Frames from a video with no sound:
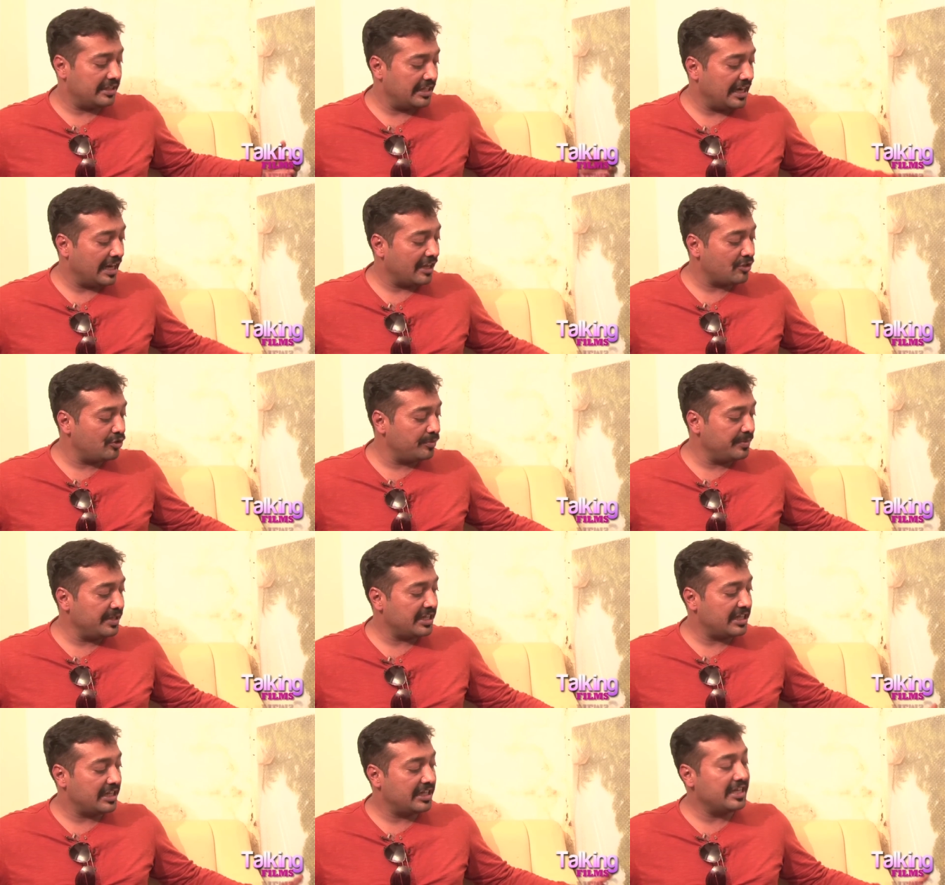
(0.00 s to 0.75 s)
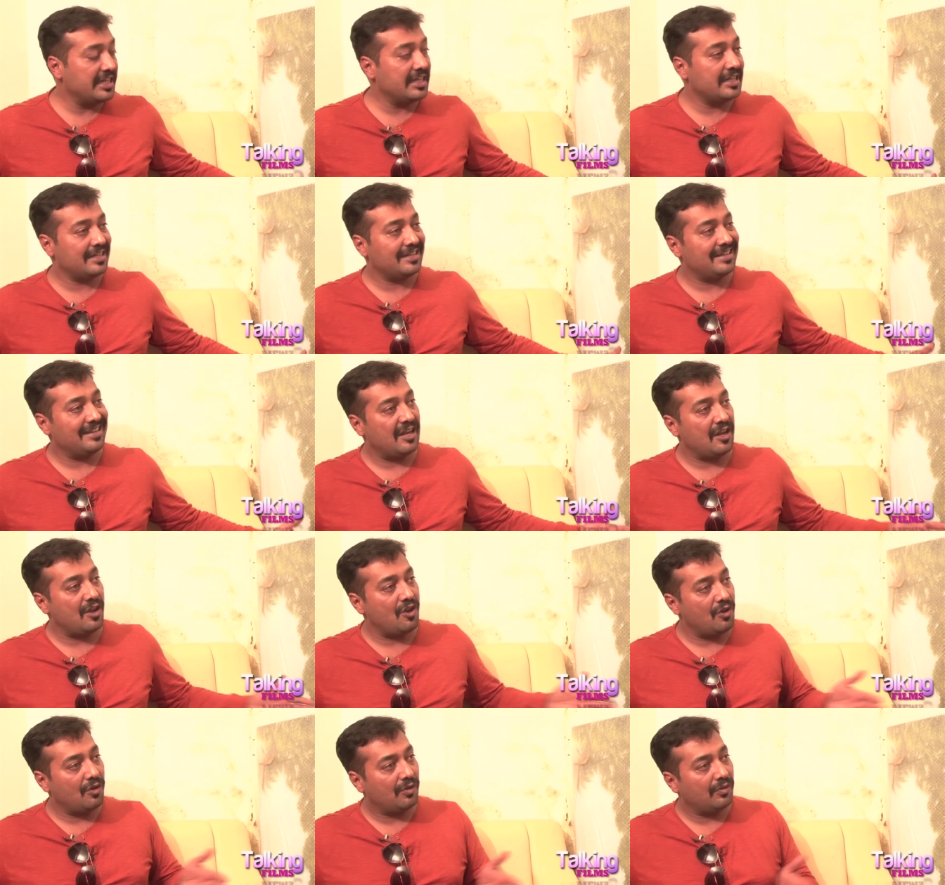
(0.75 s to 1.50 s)
there has to be a clear
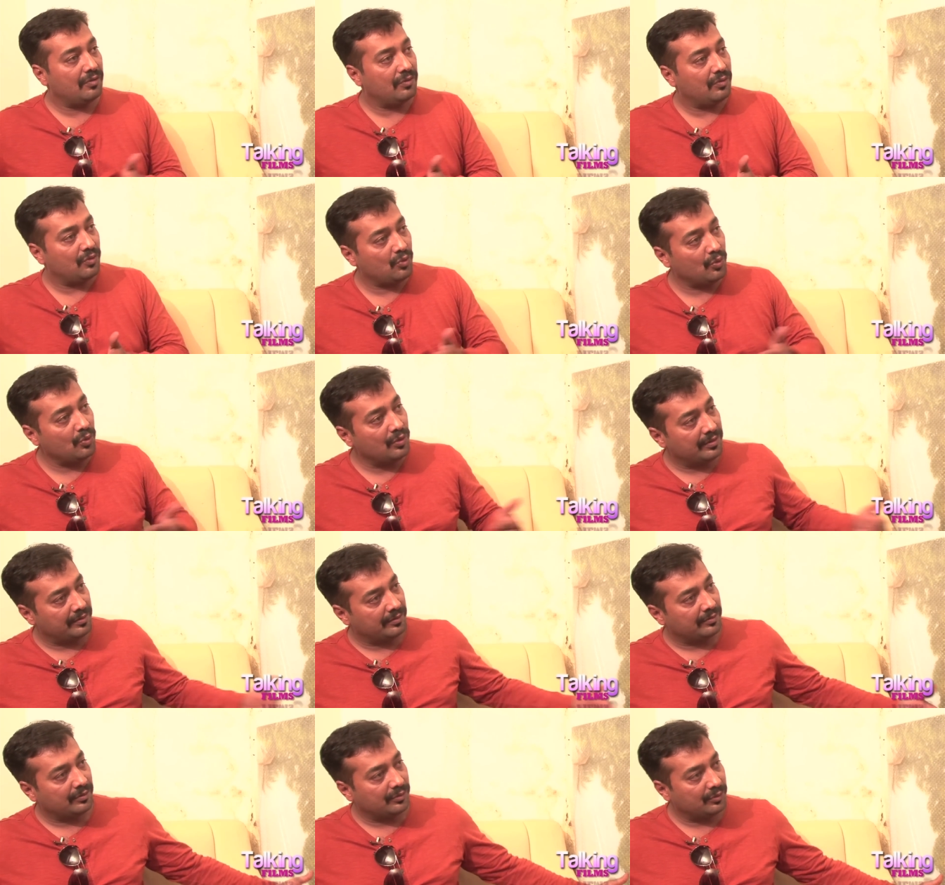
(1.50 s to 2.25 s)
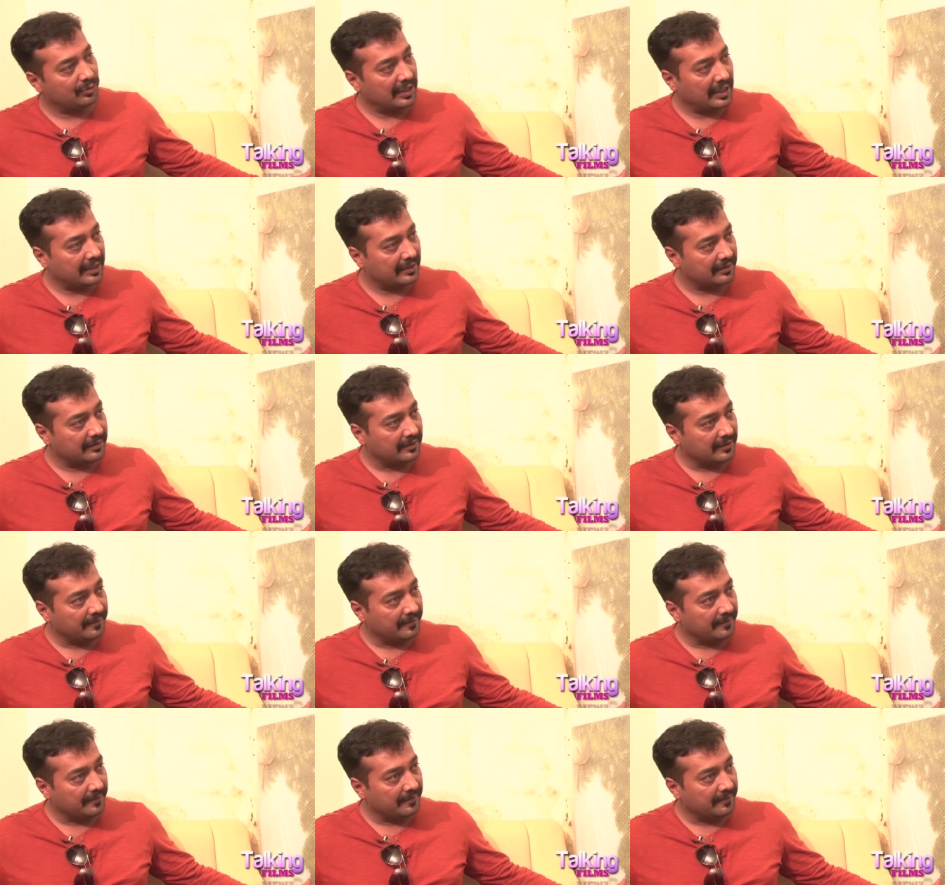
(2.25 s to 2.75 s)
uh, rule to that.